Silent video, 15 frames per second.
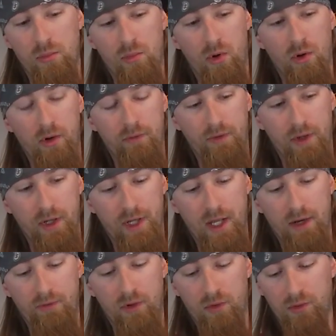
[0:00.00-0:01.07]
more of a
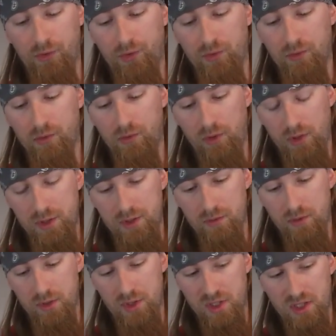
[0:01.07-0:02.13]
kind of an old school look
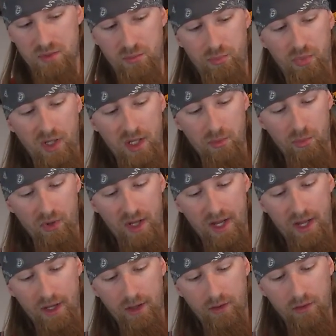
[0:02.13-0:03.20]
to it, just plain
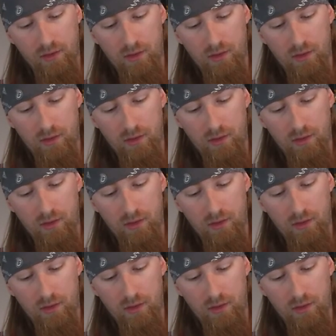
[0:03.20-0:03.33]
black.